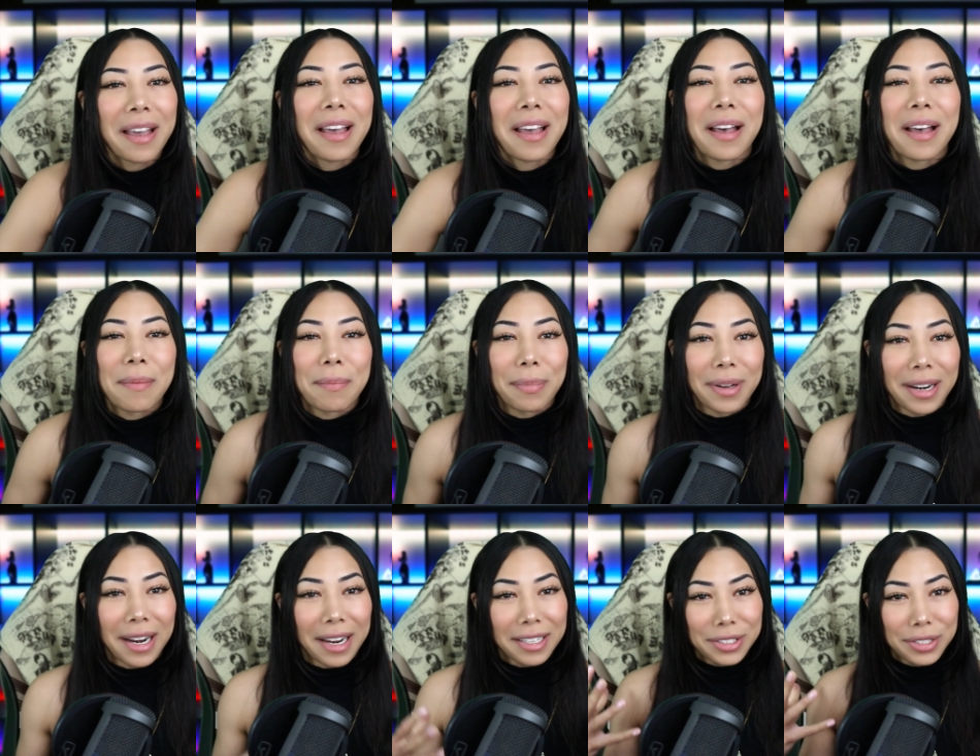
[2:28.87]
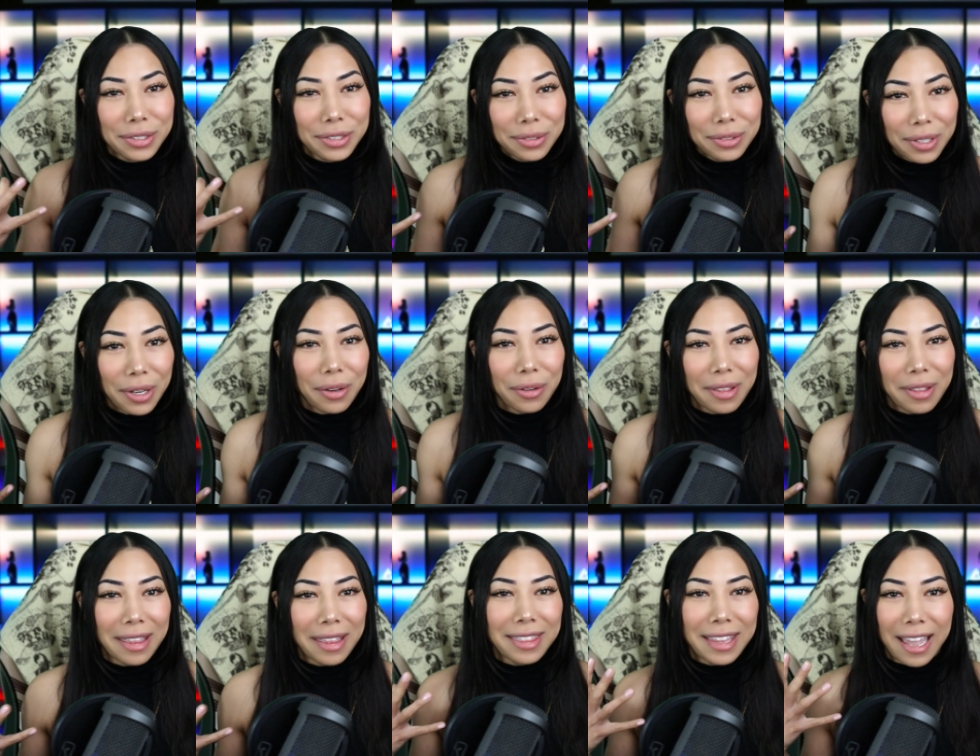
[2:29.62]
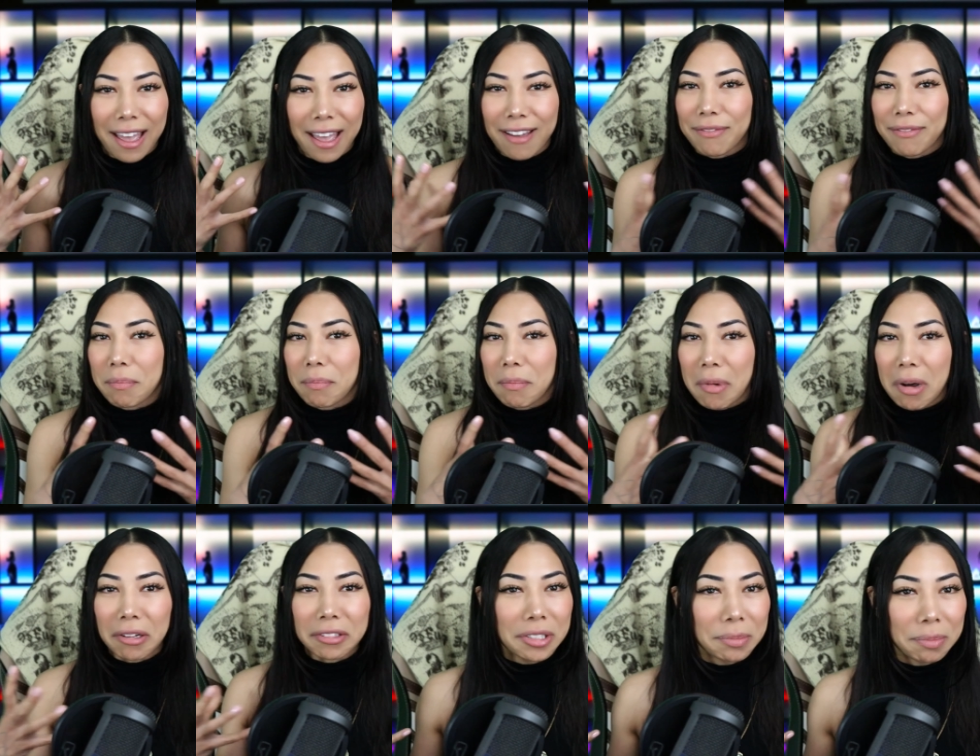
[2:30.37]
But I do know that they have
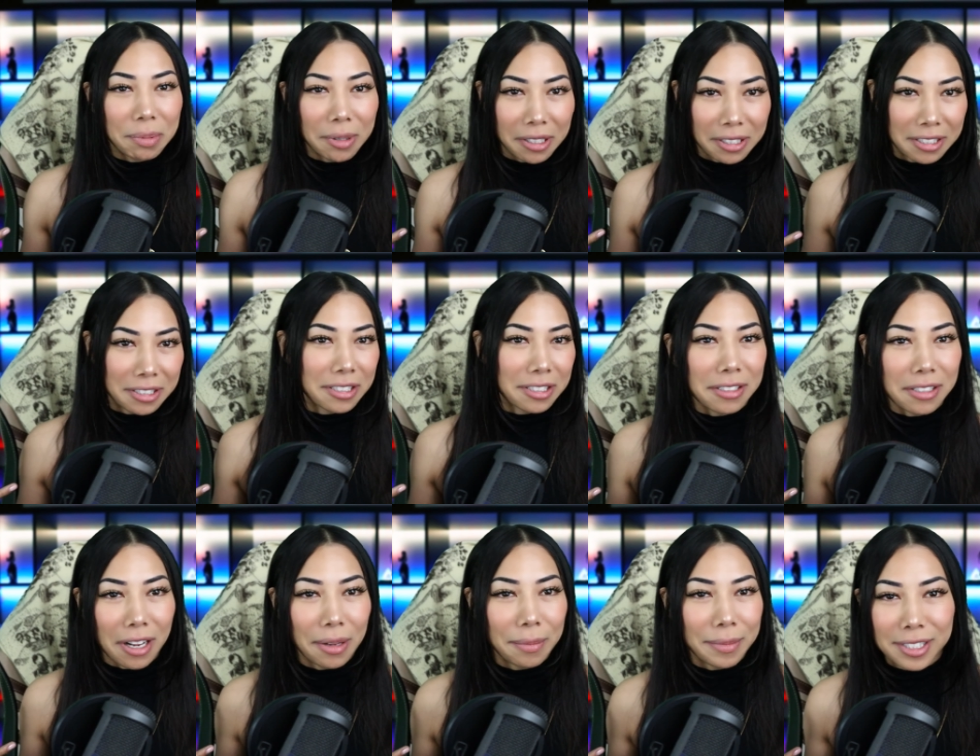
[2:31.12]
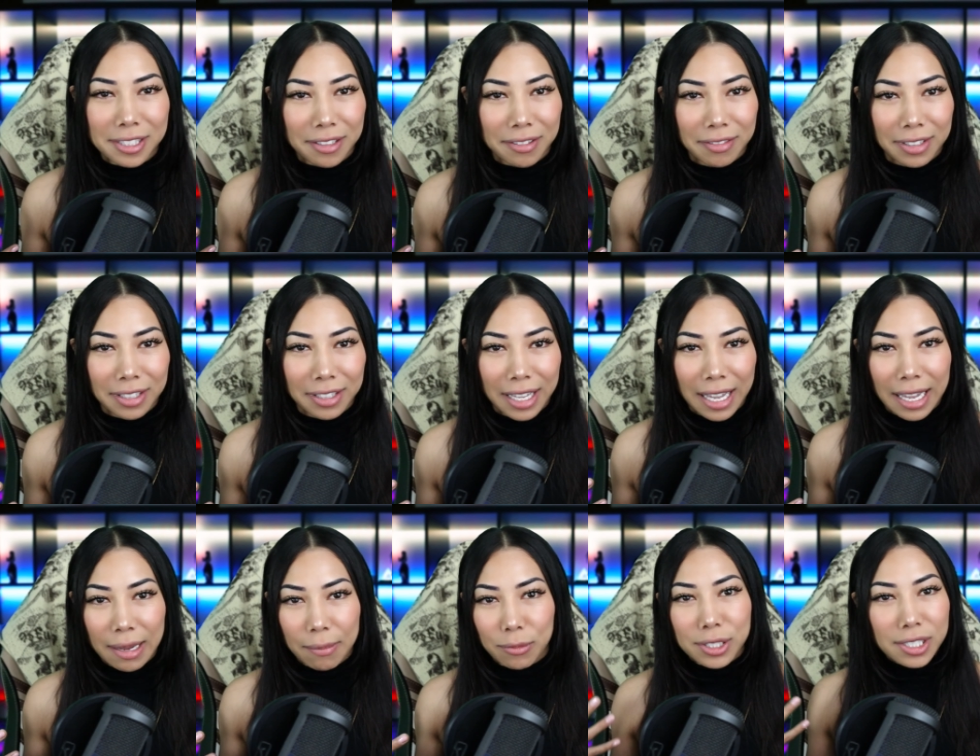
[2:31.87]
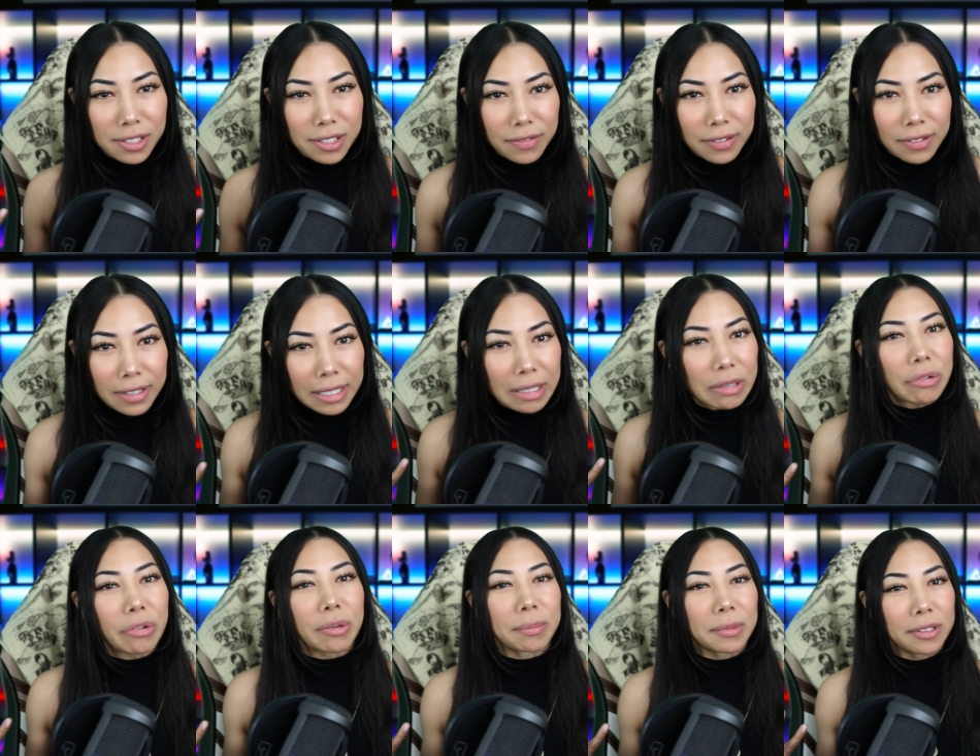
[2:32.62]
multiple installments of the game, which is very
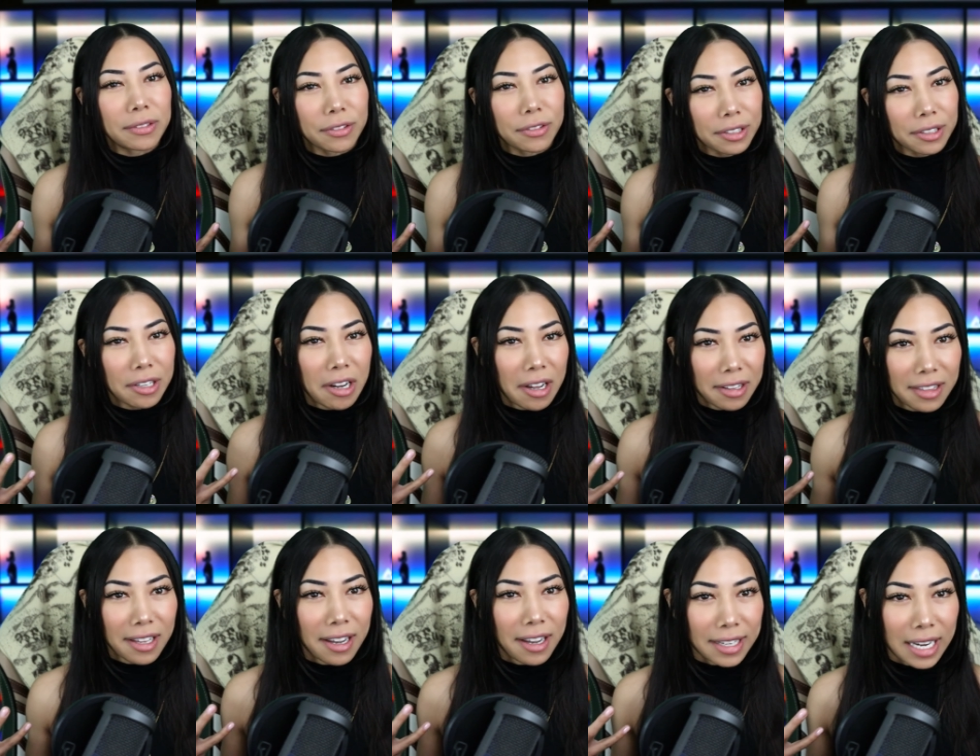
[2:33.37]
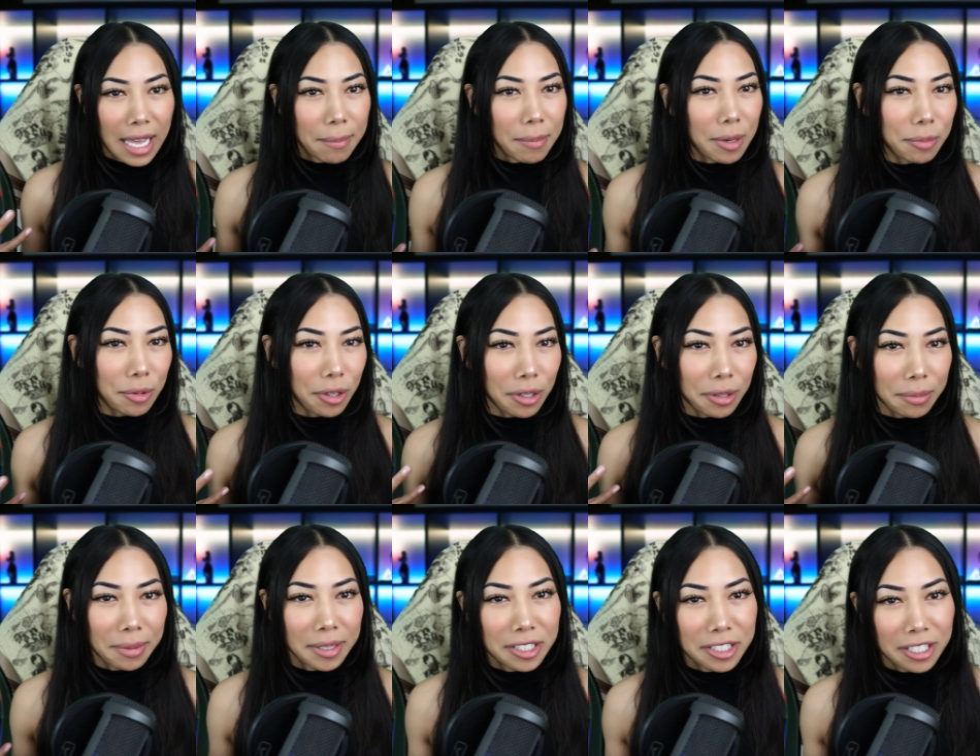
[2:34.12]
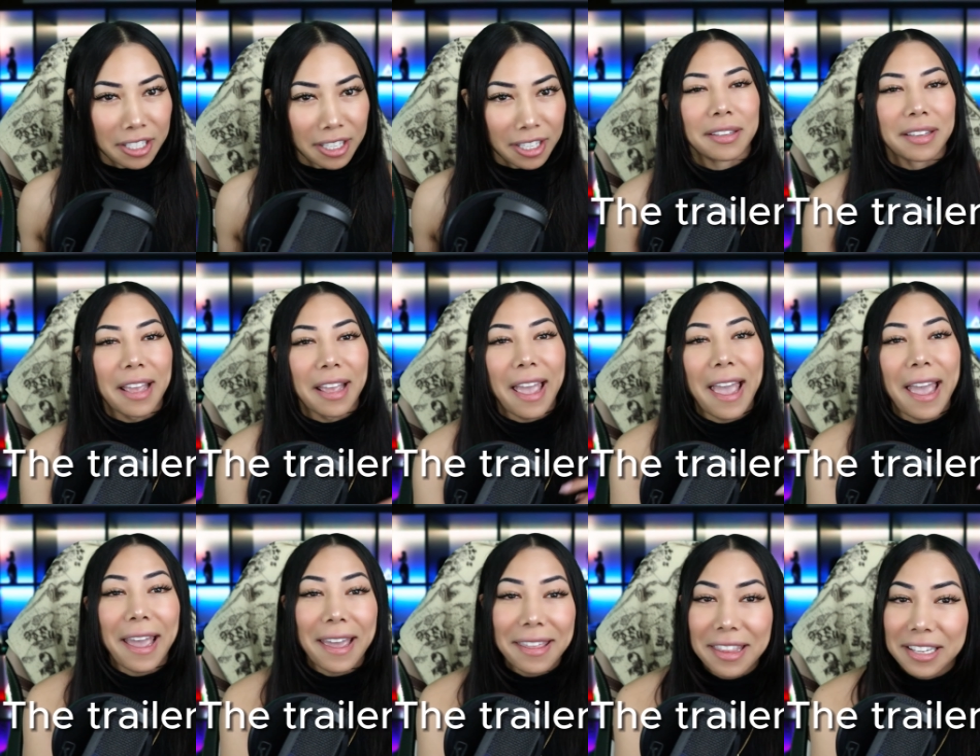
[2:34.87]
normal for an online MMORPG.
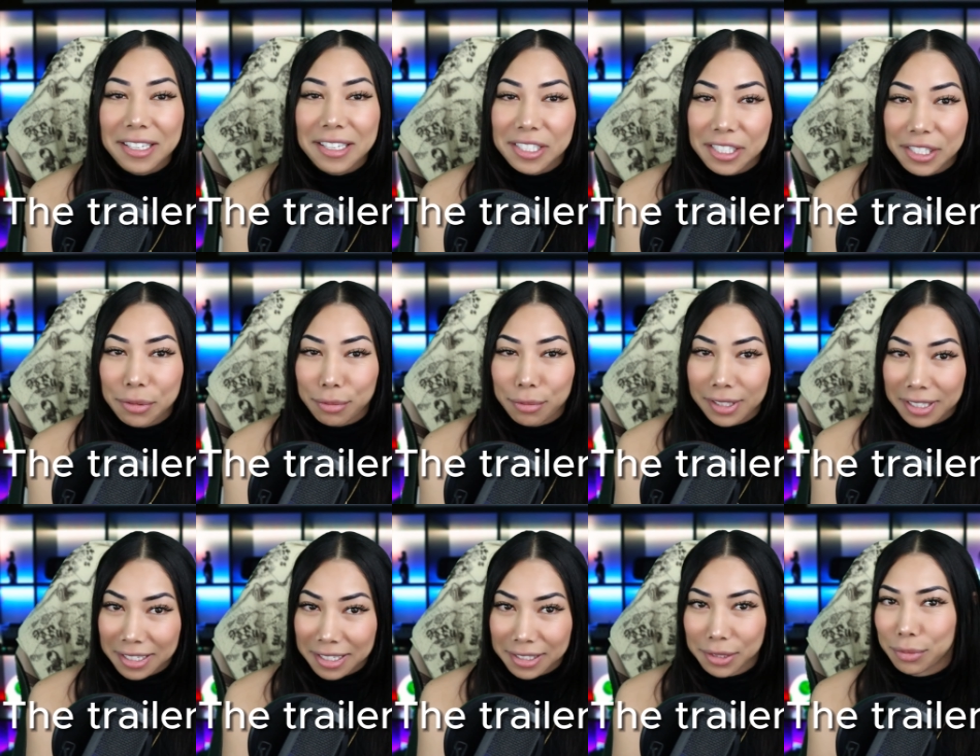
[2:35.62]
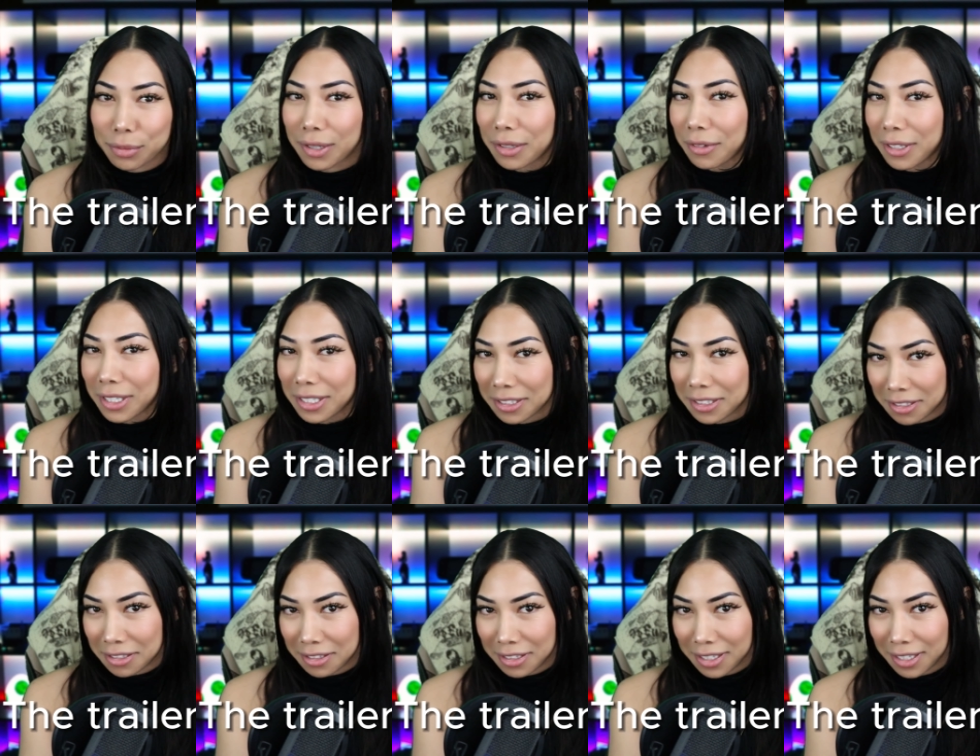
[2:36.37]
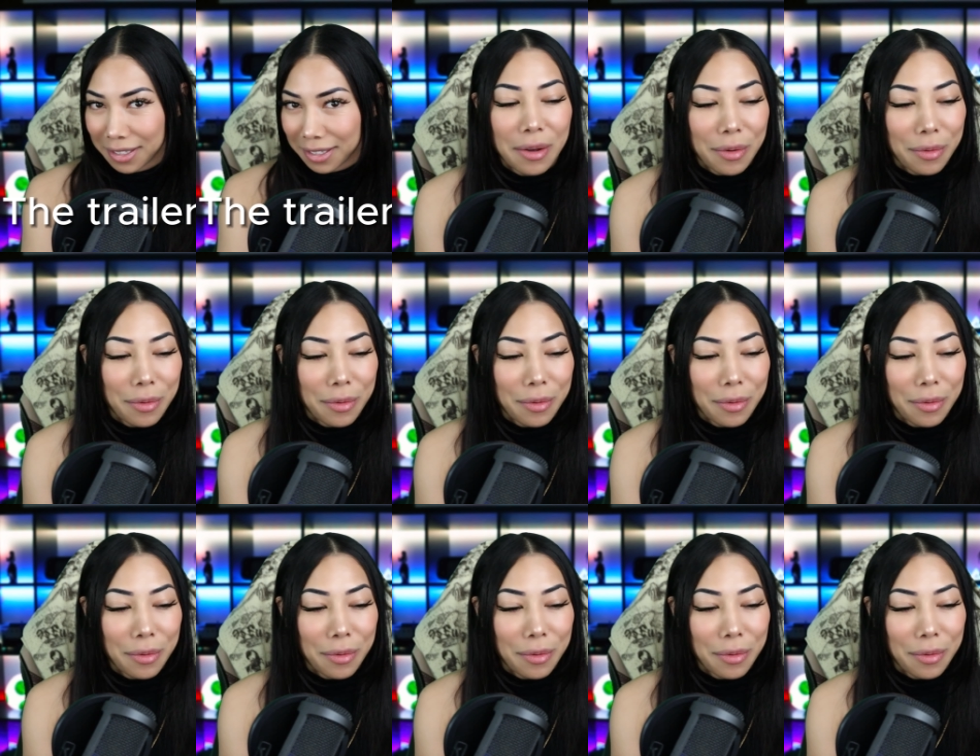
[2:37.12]
And they just released one recently.